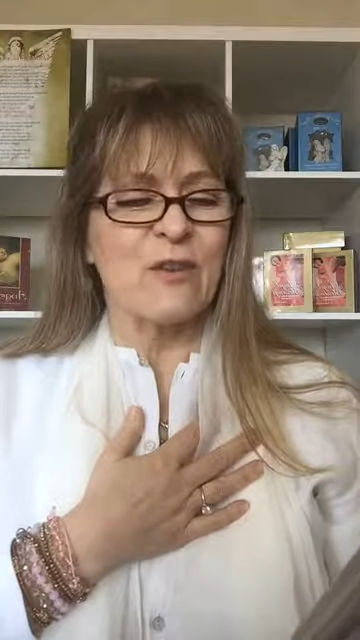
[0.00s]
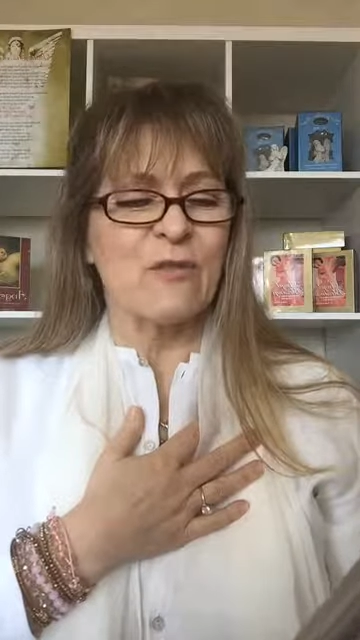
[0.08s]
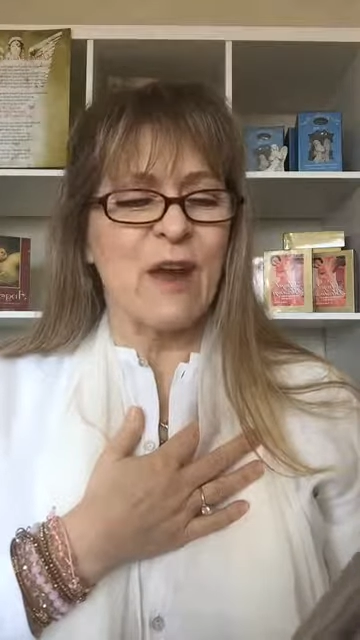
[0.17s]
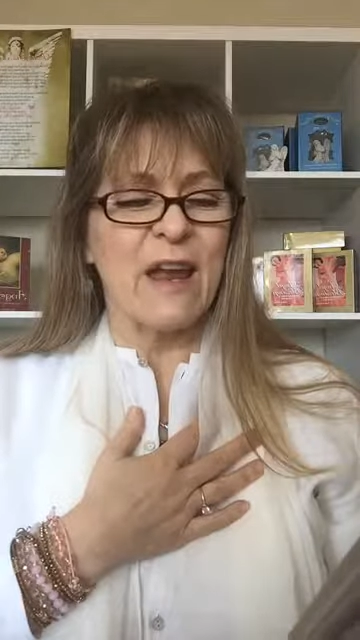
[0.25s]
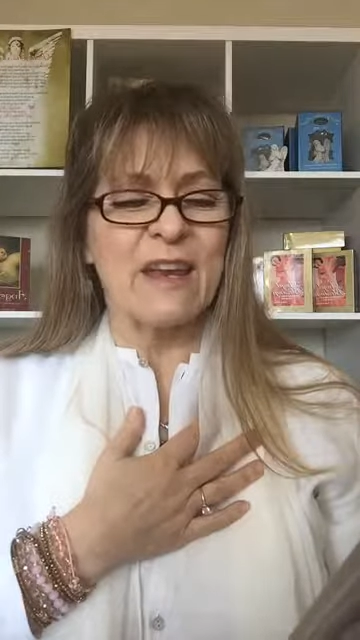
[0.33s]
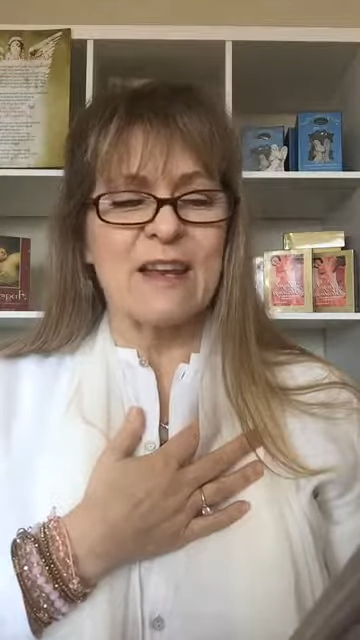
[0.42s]

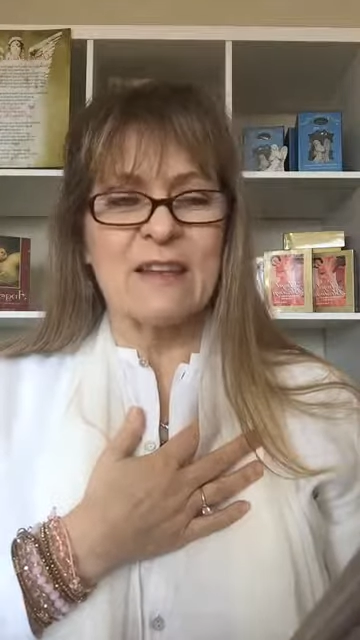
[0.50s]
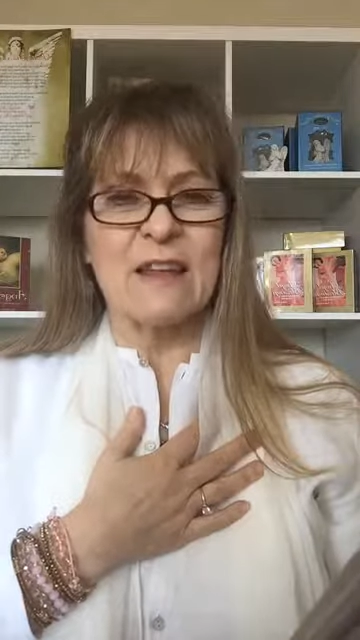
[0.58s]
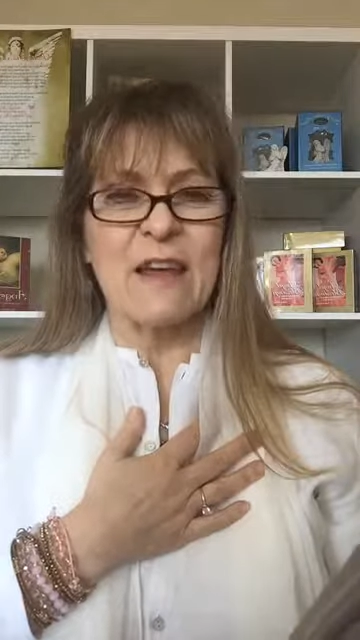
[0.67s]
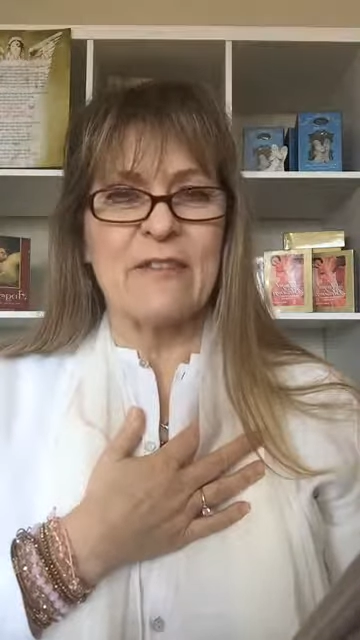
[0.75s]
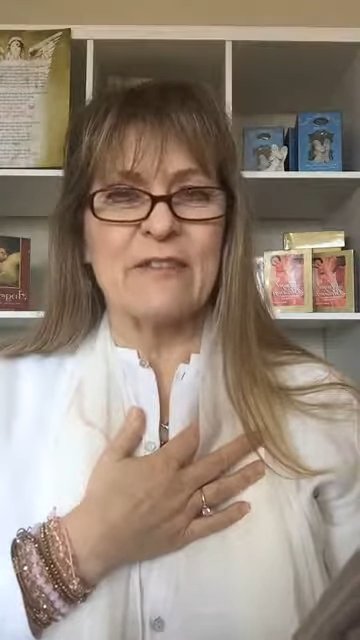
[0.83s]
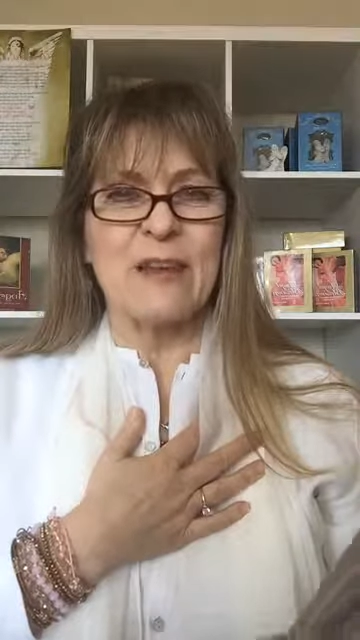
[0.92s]
right,
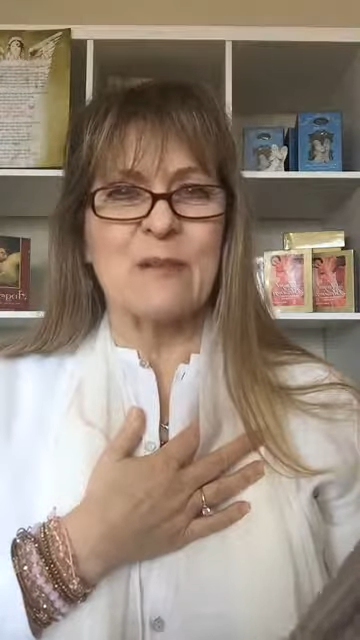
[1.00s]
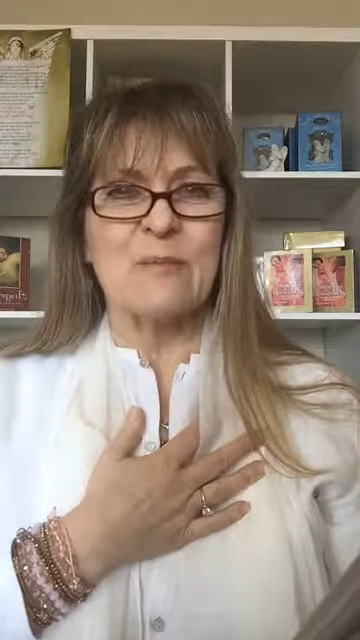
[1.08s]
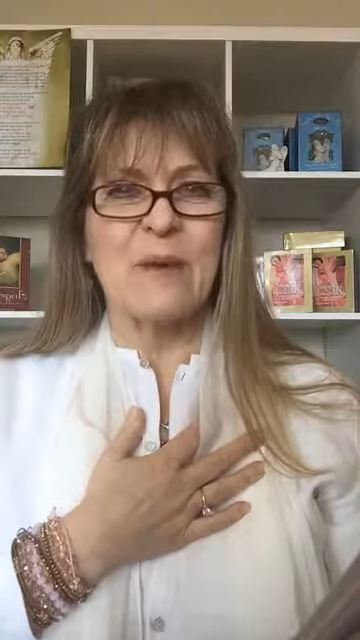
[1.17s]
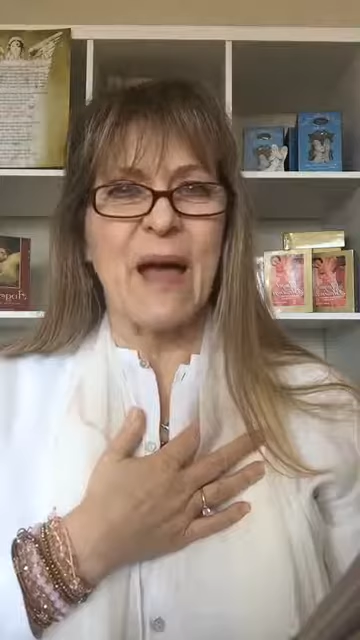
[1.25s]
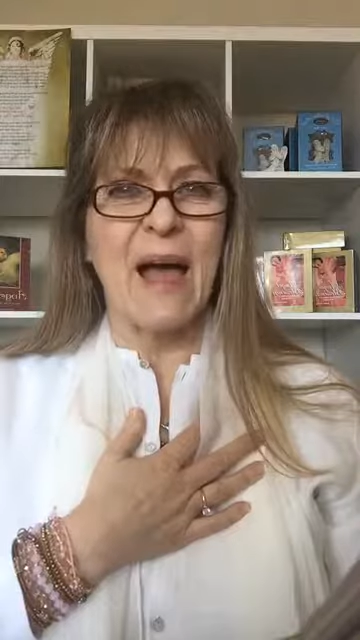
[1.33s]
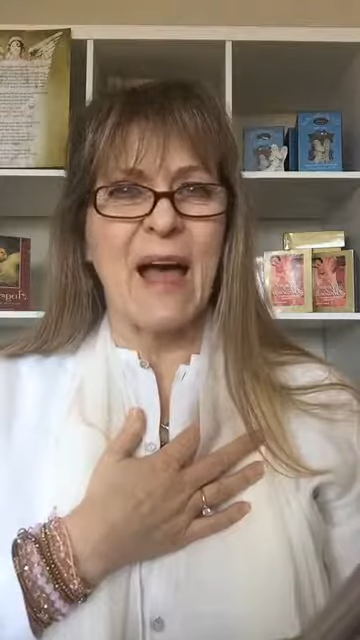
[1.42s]
left,
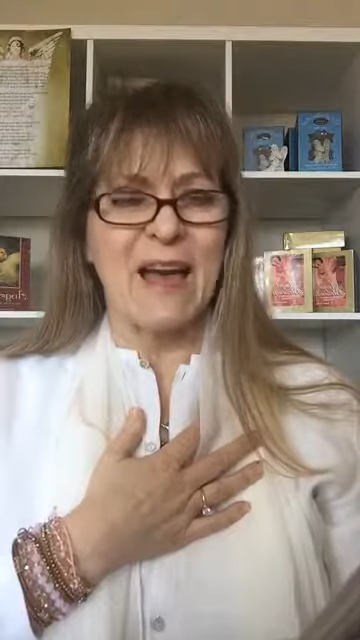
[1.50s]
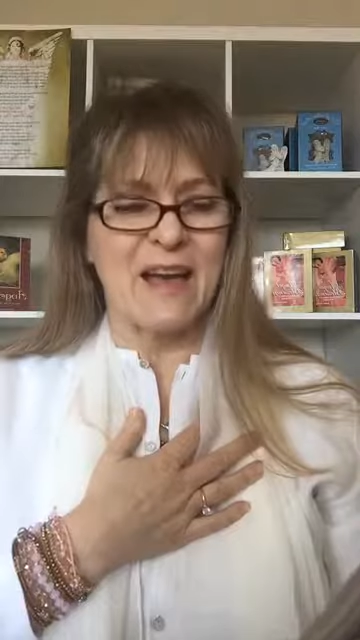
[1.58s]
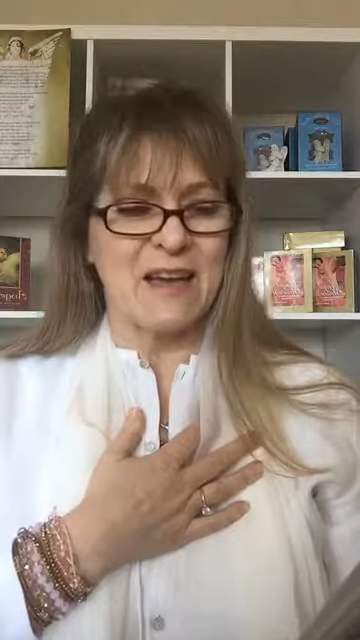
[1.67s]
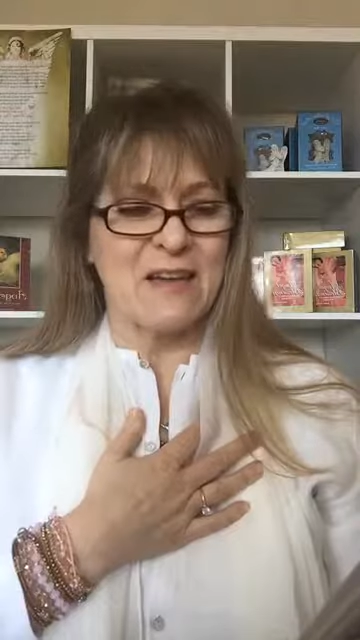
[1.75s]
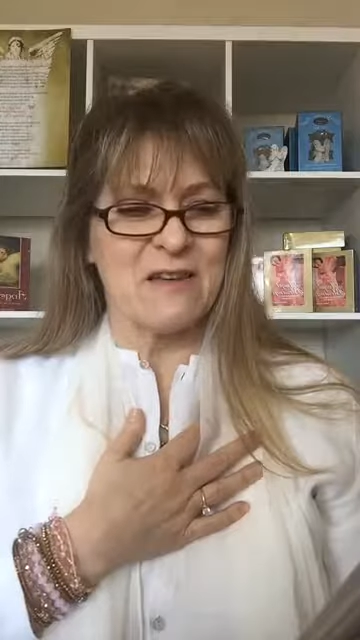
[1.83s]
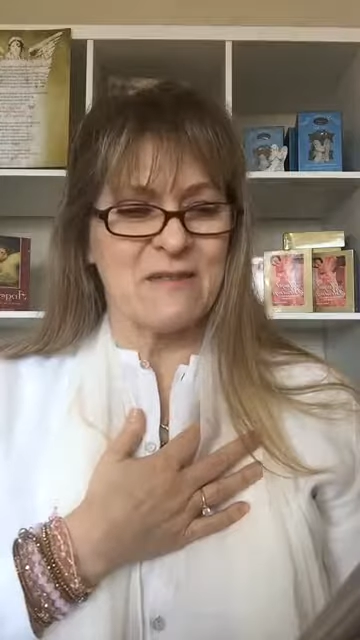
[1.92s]
and
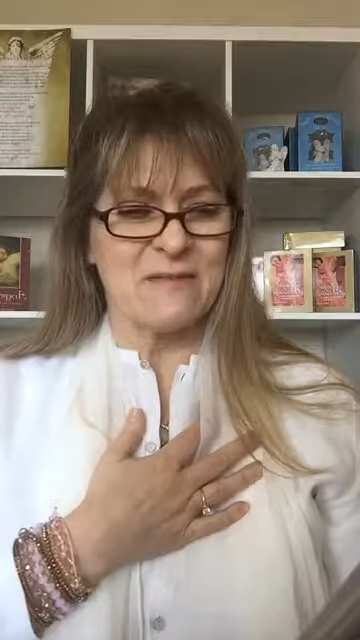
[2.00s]
back,